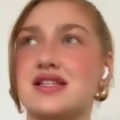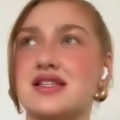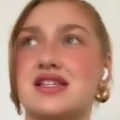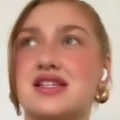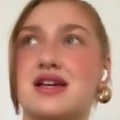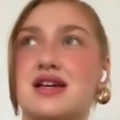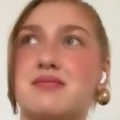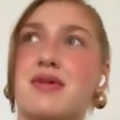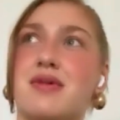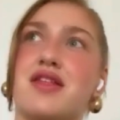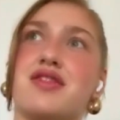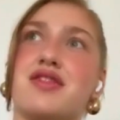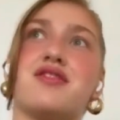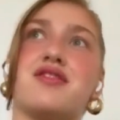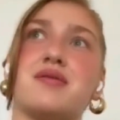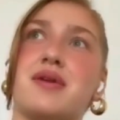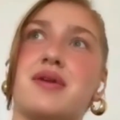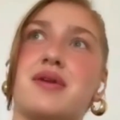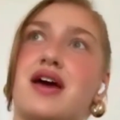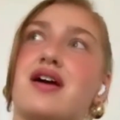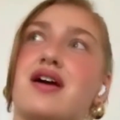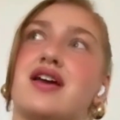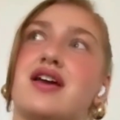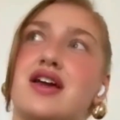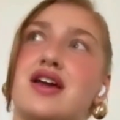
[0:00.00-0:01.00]
let's say a month
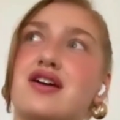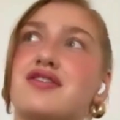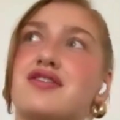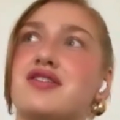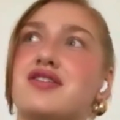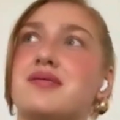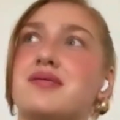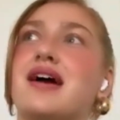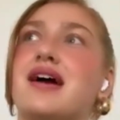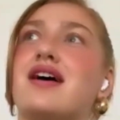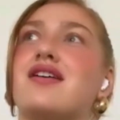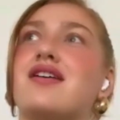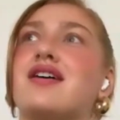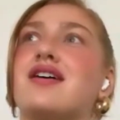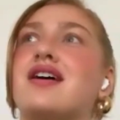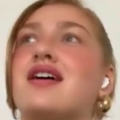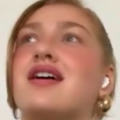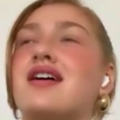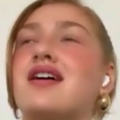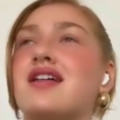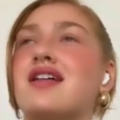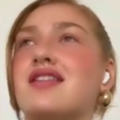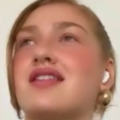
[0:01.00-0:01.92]
from now, a year from now,